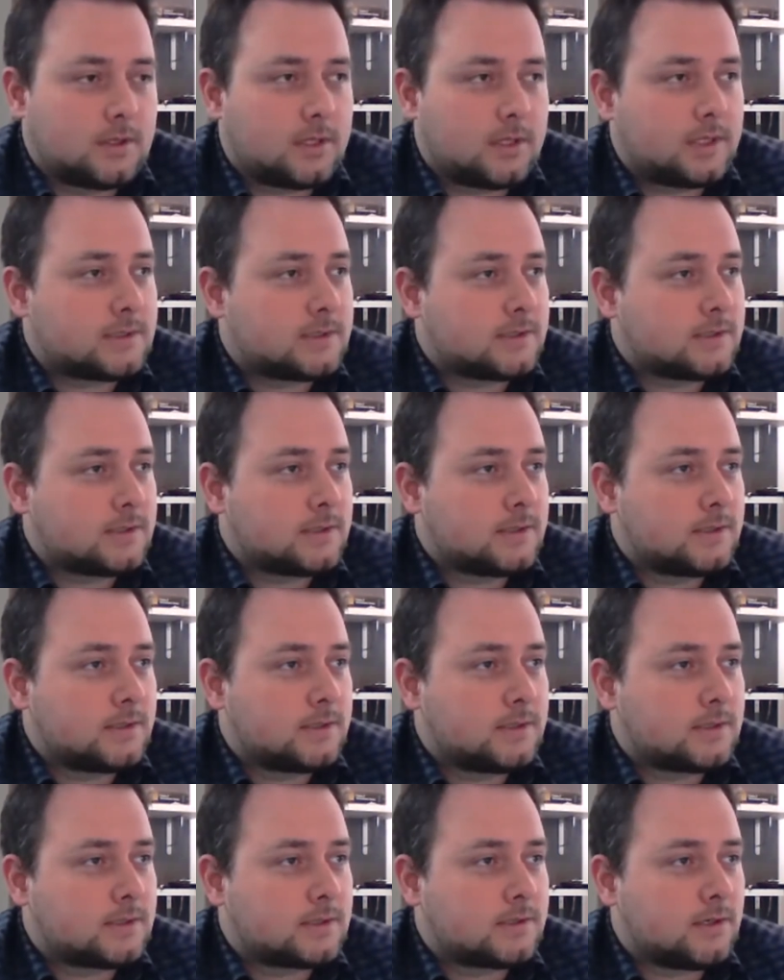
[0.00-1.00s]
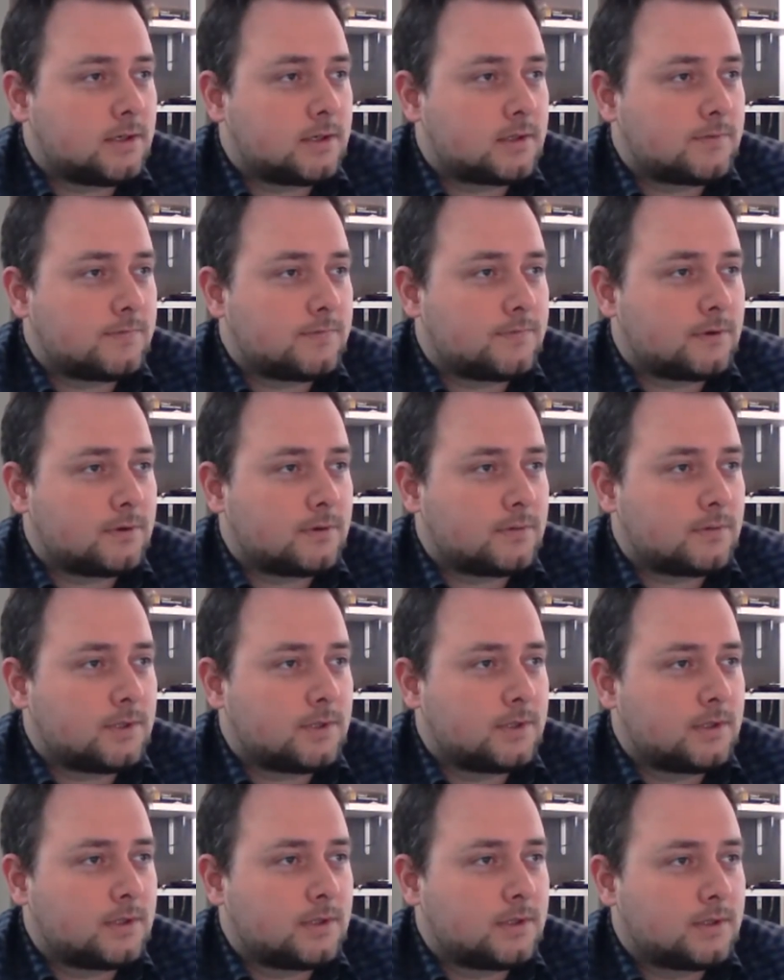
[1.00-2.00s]
let's start
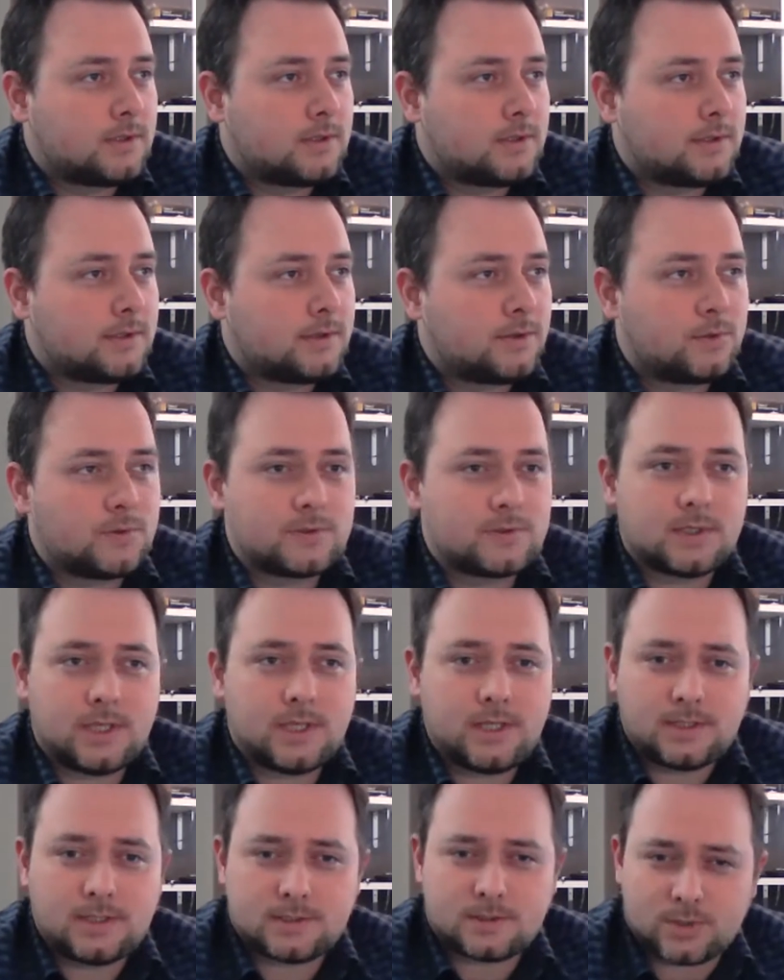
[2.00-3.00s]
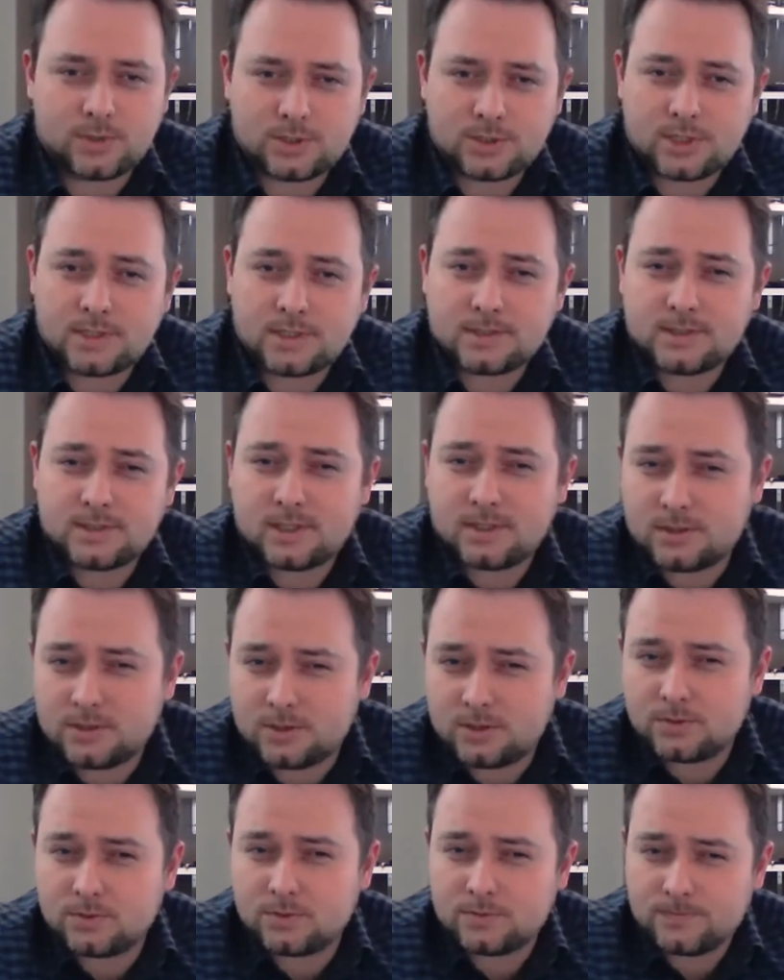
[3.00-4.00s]
from those links which I sent
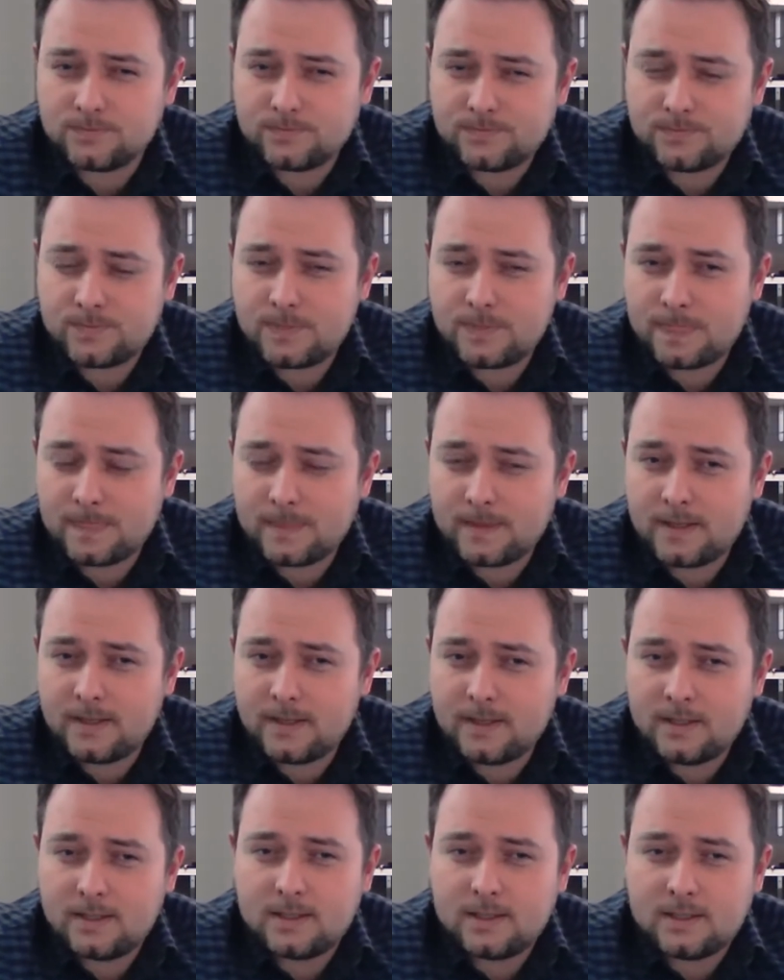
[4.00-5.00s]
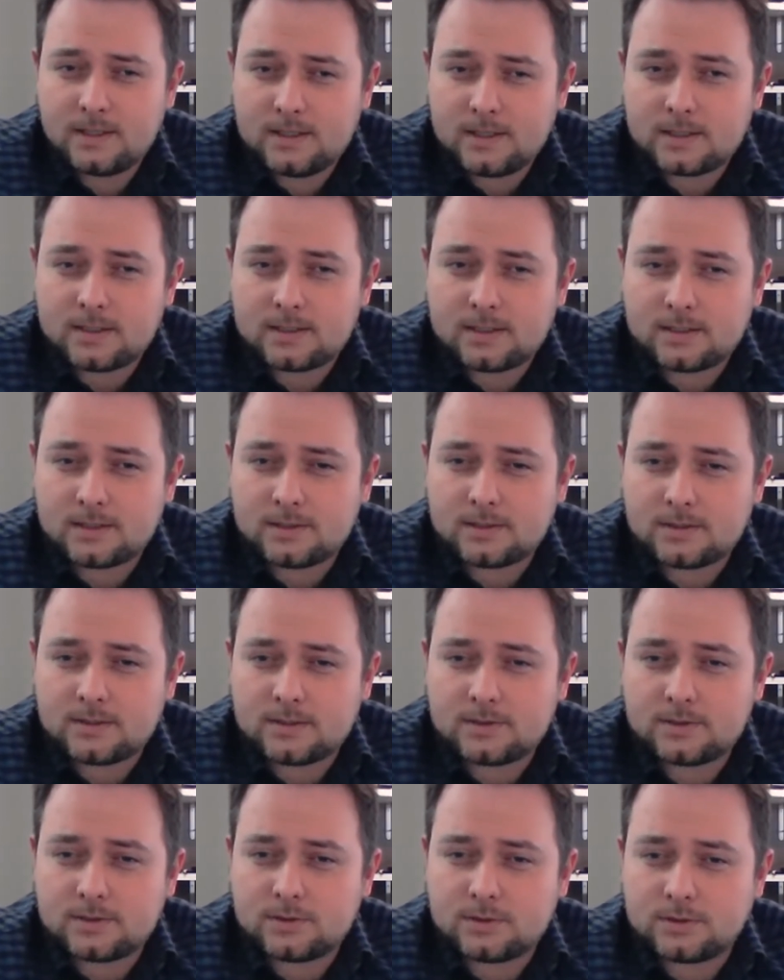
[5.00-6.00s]
you
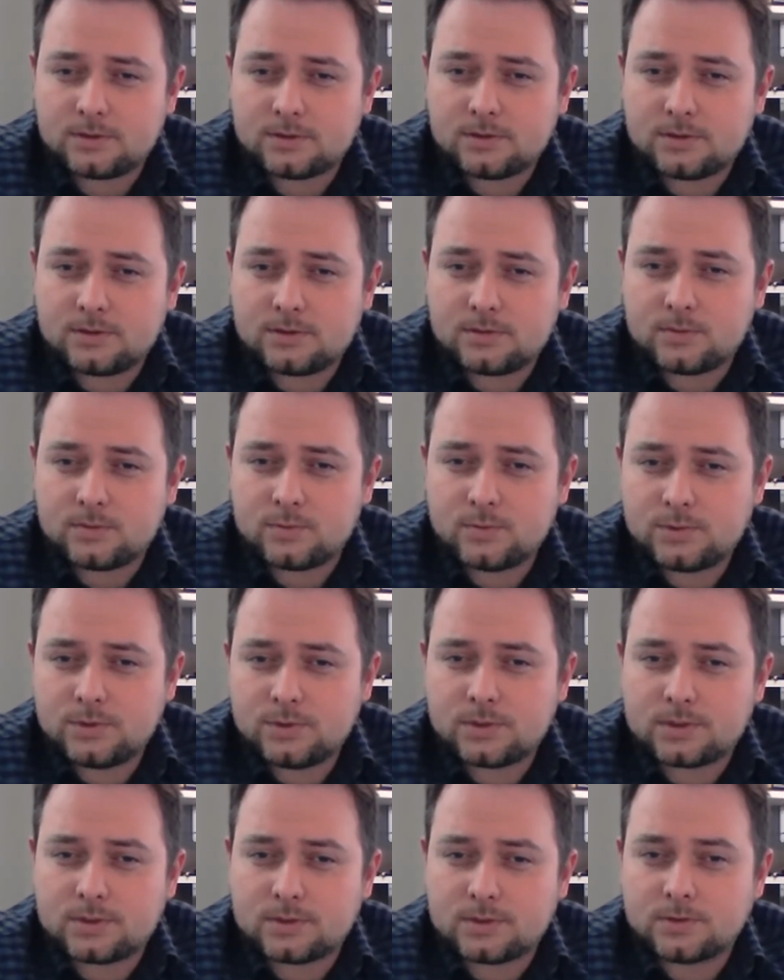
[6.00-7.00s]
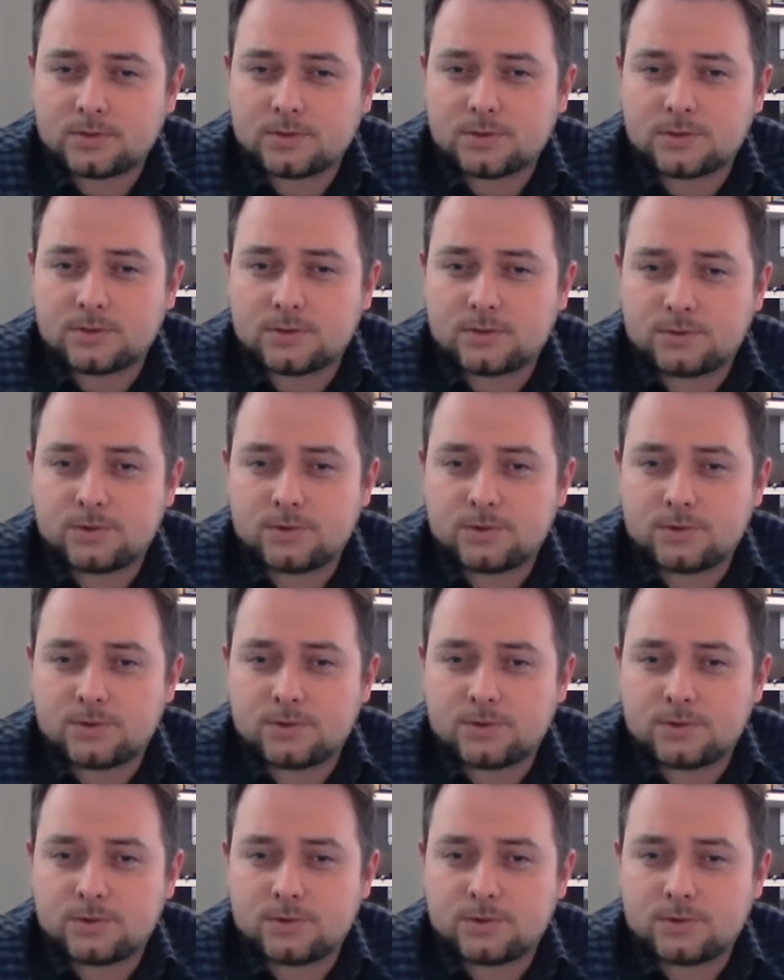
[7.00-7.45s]
on Moodle and also